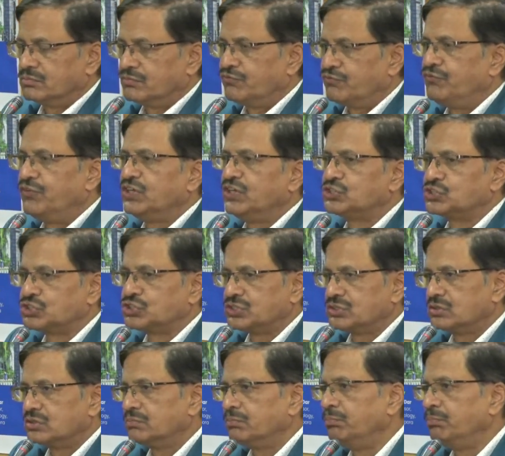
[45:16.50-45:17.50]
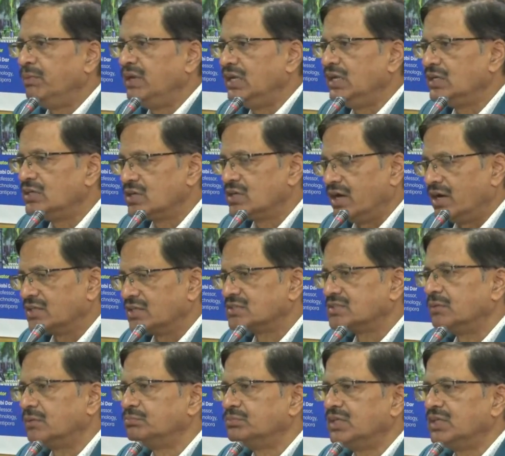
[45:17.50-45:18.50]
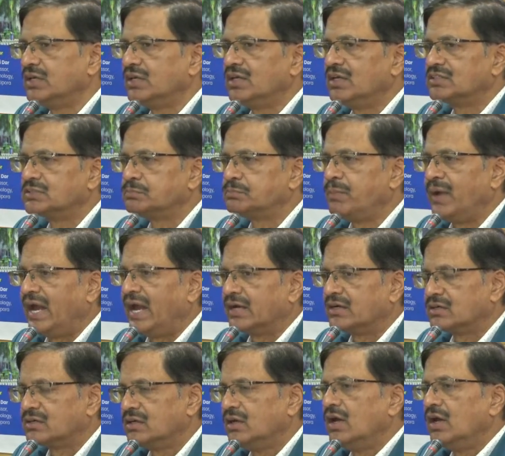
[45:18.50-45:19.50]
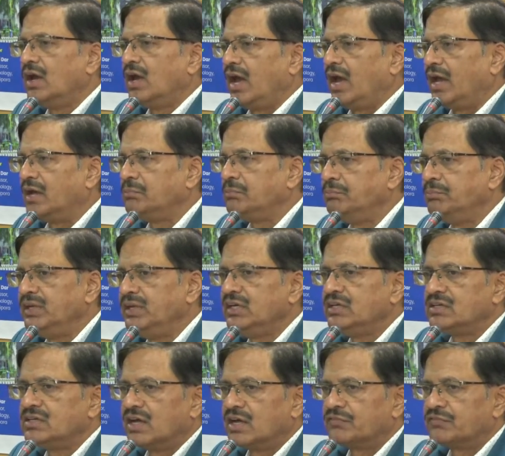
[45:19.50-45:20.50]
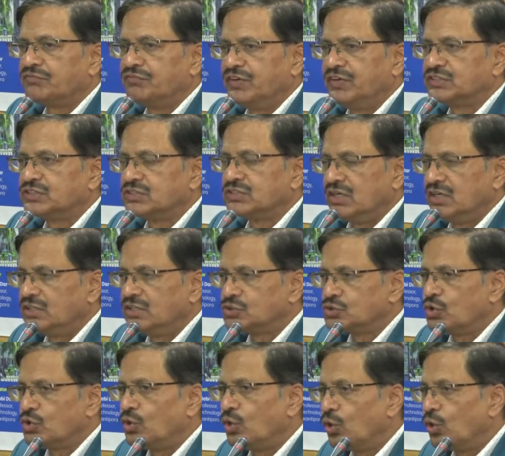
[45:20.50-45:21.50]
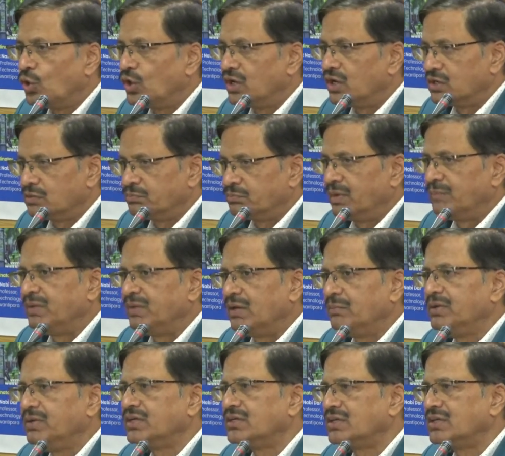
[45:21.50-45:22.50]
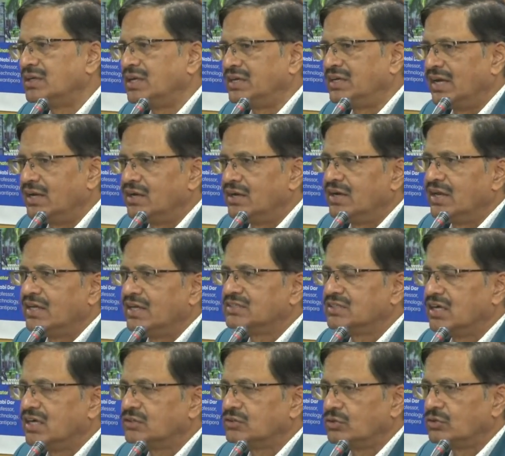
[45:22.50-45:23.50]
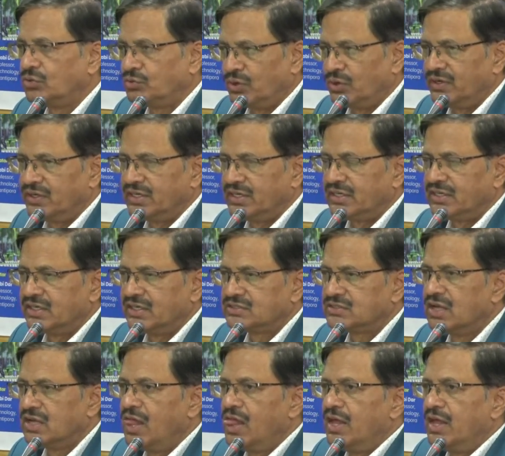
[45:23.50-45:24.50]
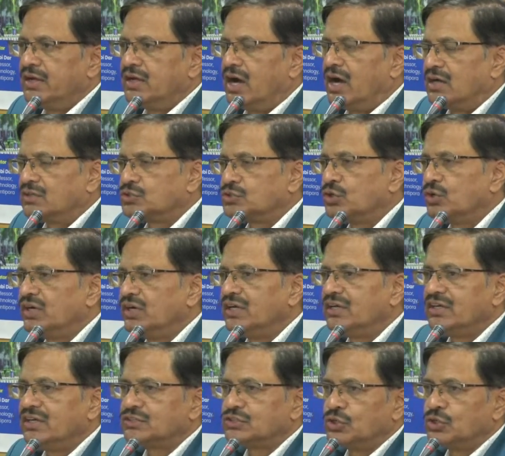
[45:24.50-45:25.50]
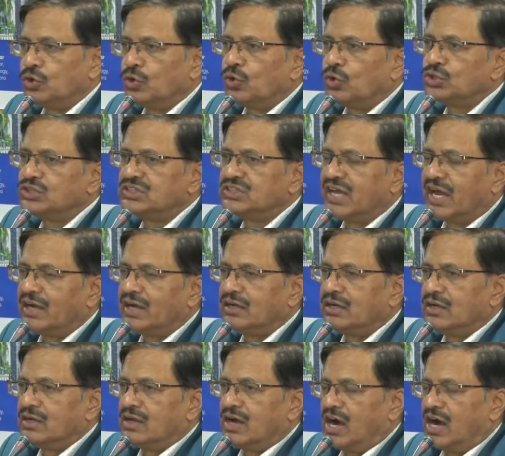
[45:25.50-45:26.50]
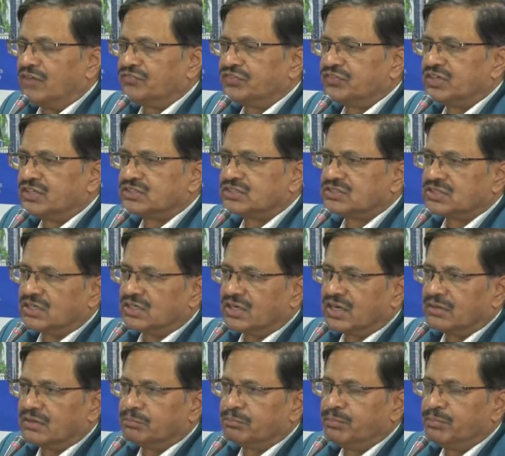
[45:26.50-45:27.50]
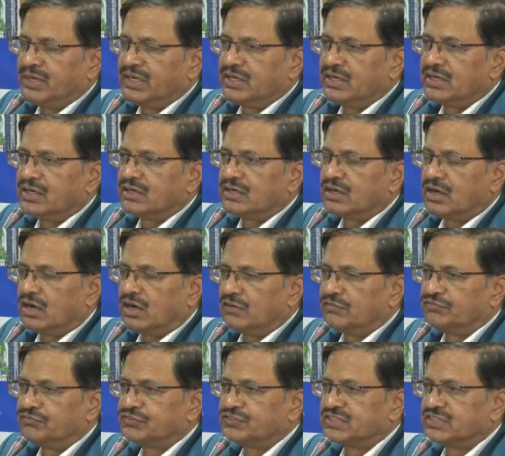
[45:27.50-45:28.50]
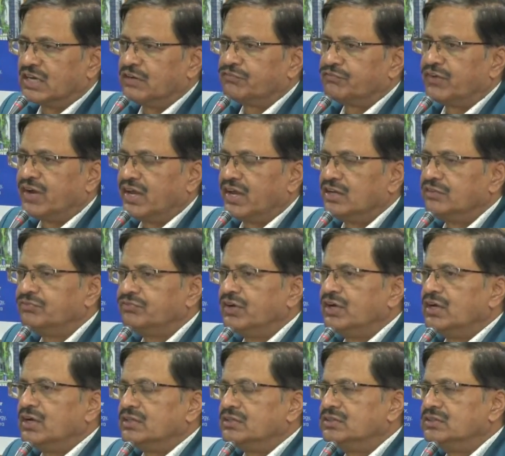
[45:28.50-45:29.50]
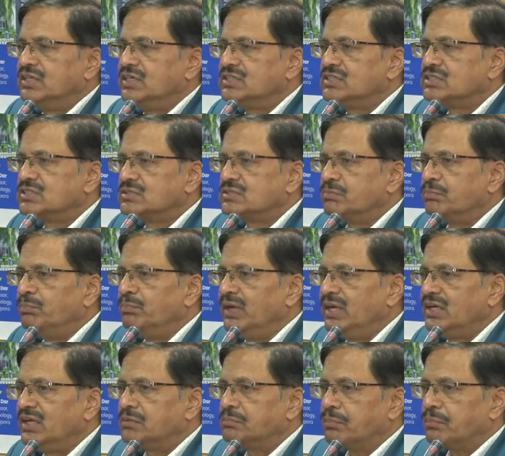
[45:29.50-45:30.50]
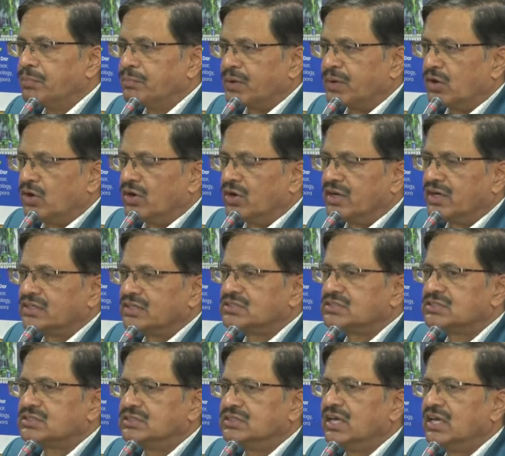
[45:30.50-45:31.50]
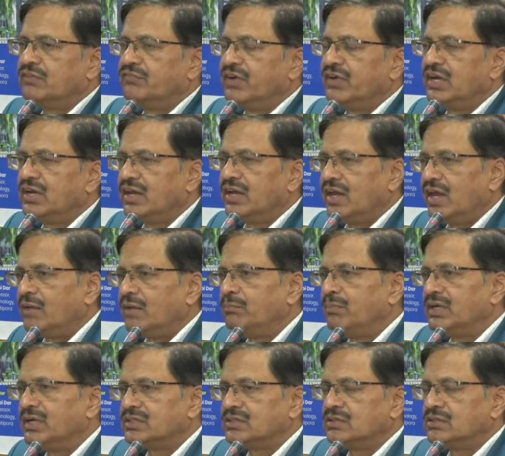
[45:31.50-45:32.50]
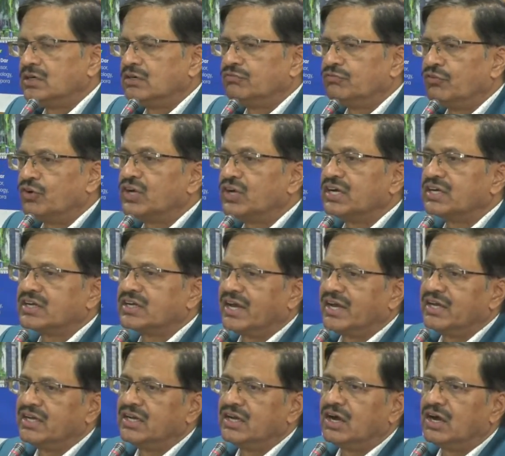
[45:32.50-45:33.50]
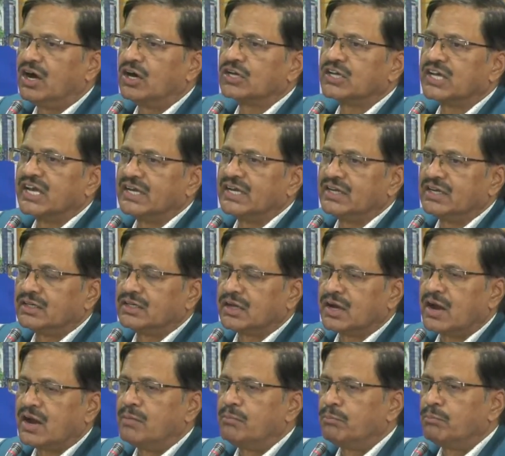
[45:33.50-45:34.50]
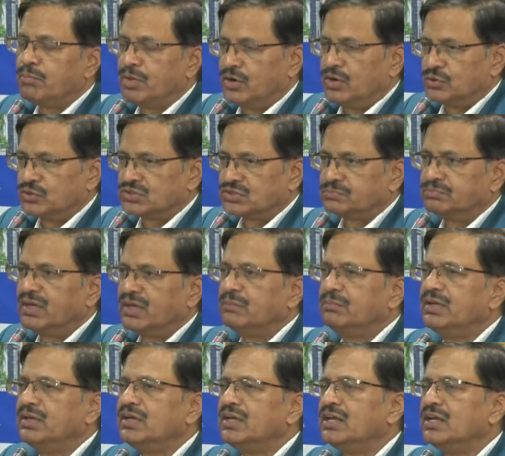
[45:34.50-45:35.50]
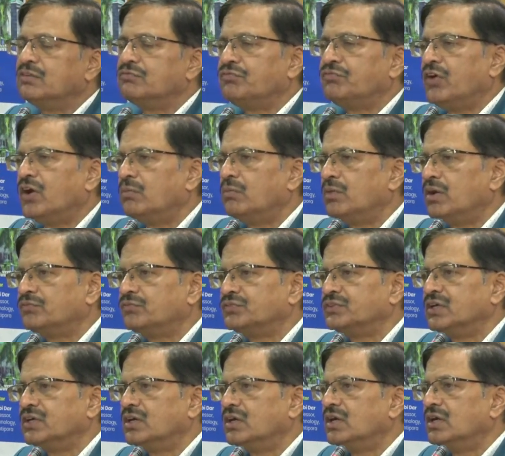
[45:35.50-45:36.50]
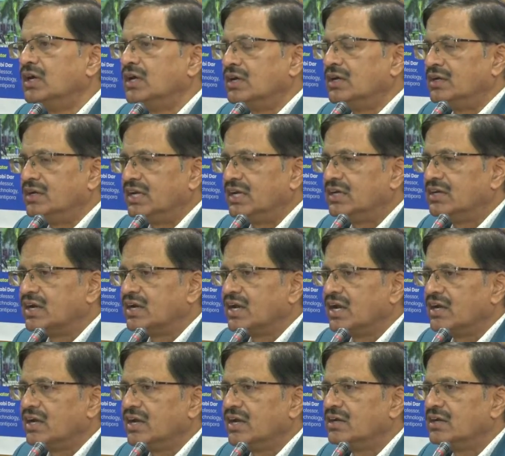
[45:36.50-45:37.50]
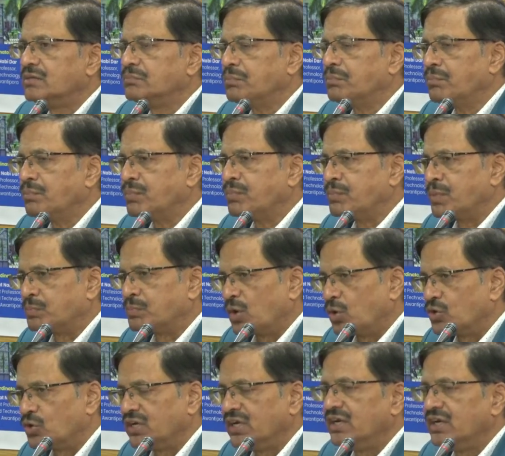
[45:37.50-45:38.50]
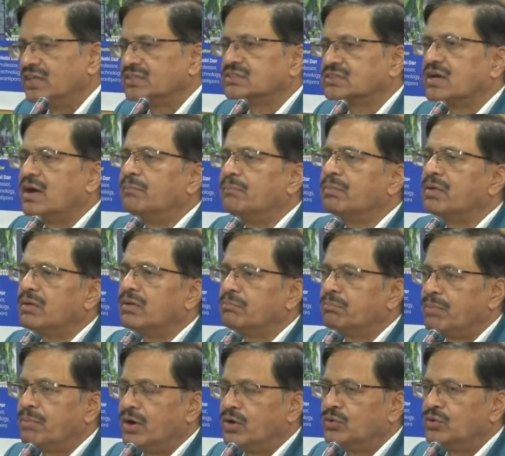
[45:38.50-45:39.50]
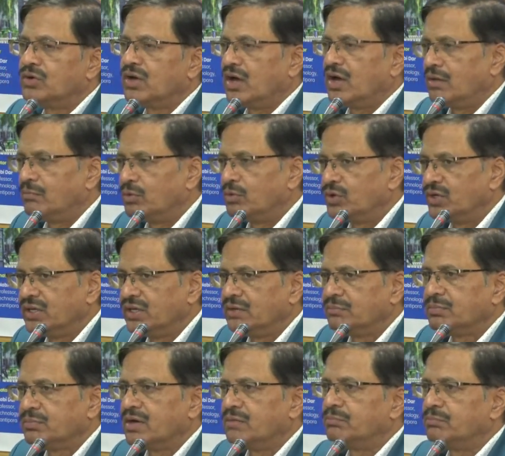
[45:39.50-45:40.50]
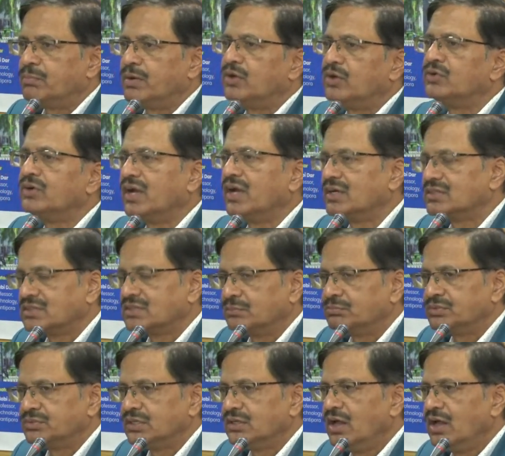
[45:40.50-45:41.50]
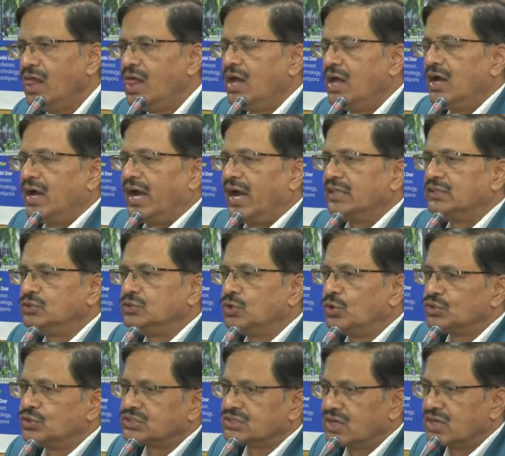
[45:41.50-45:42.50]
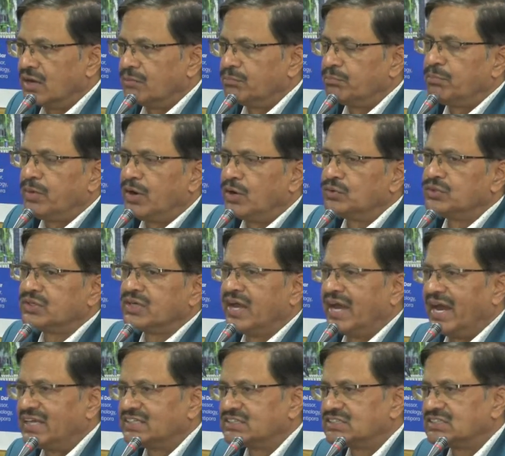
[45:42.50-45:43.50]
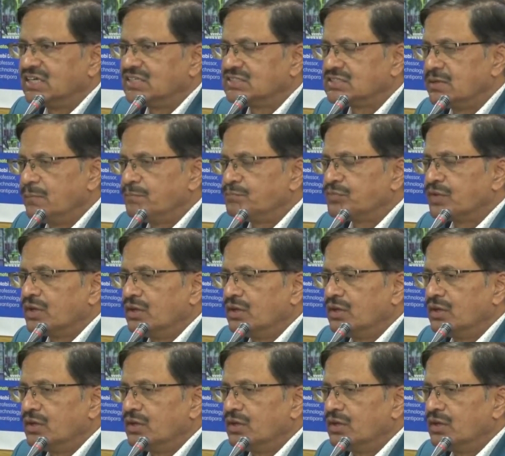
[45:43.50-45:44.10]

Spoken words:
fish, meat or something is packed and meat or fish is old, maybe 10 days or 20 days. So it is known that after certain period of shelf life, these meat products, they will emit the volatile organic compounds, maybe in form of the degraded proteinous compound, ammonium compound or something, and those compound gases